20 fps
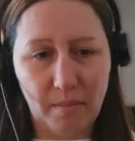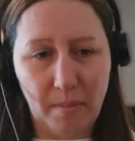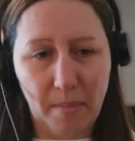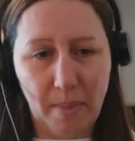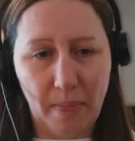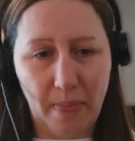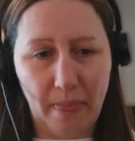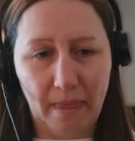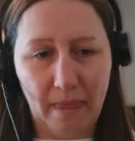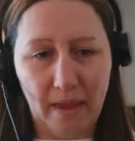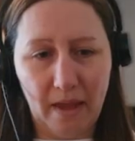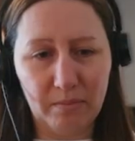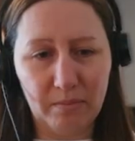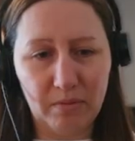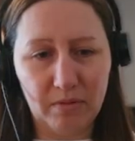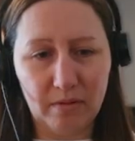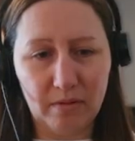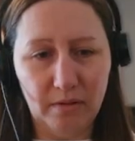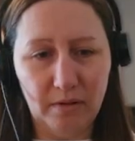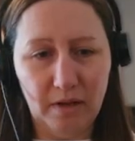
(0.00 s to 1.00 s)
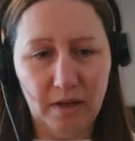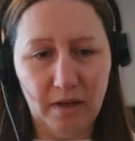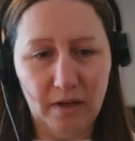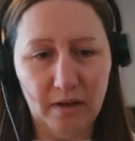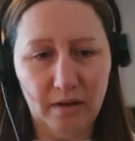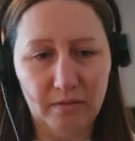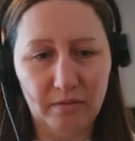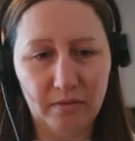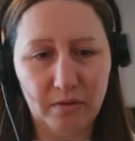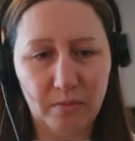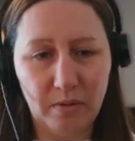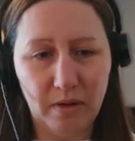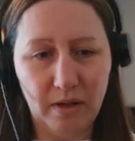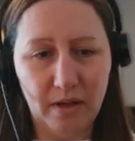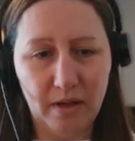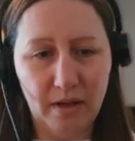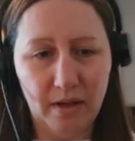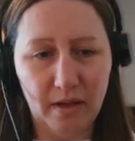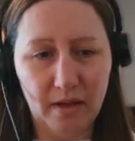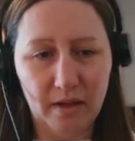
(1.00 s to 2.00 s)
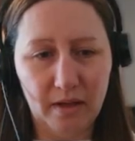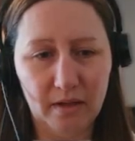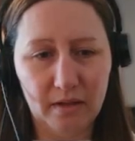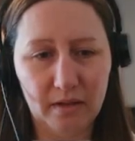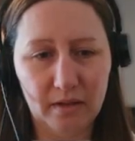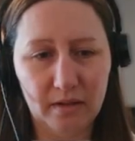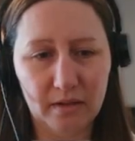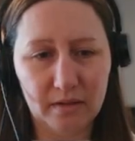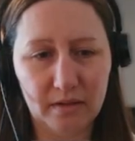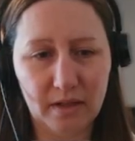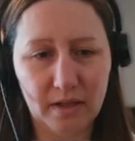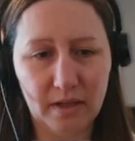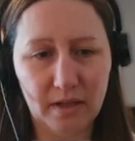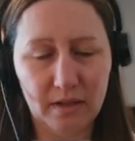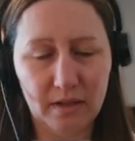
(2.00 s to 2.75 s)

Absolutely loved playing it as a kid.